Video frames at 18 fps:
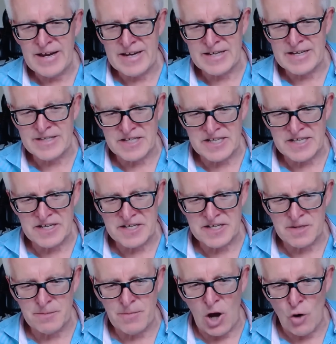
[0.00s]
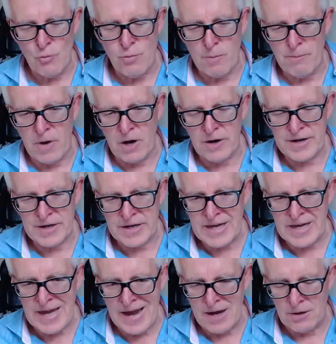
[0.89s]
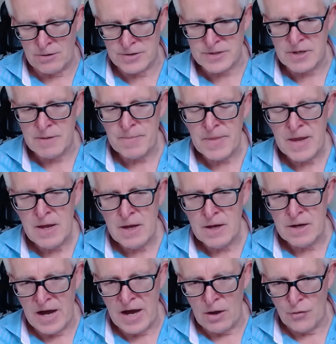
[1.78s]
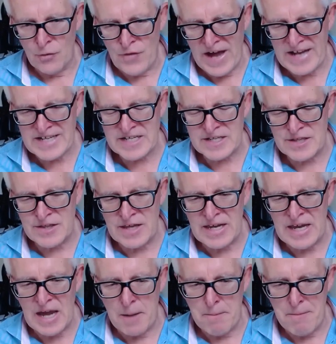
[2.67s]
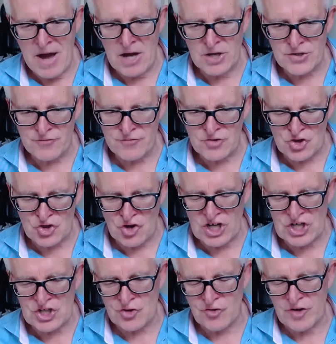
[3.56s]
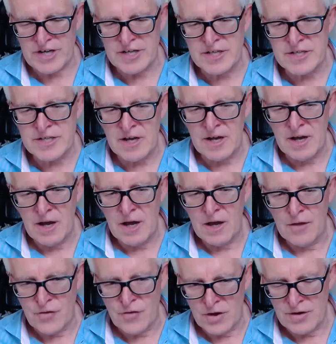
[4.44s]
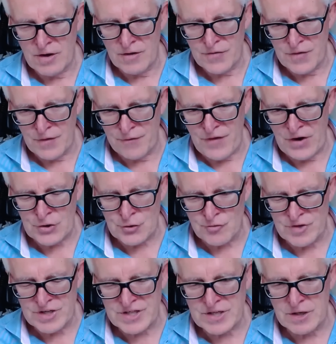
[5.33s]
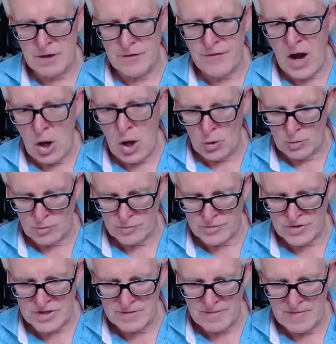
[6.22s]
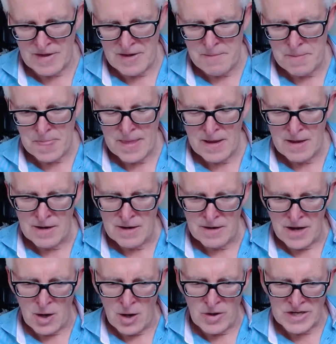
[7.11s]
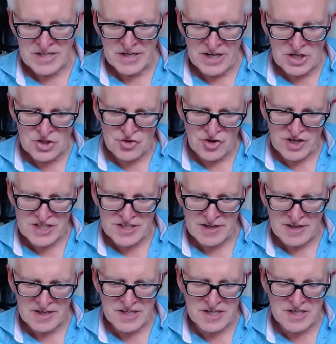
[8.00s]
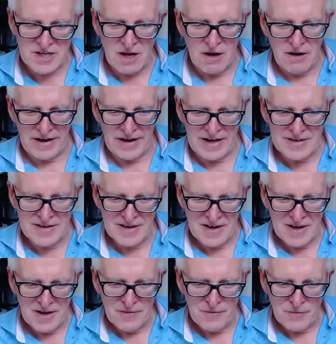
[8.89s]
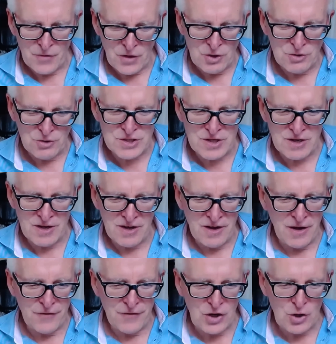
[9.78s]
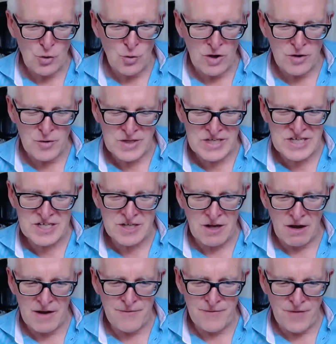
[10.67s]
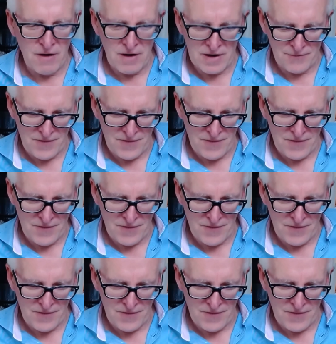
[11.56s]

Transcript: is the system open market account. Now, that's the amount of treasuries that the Federal Reserve holds. Now, as an interesting aside, those of you who are sci fi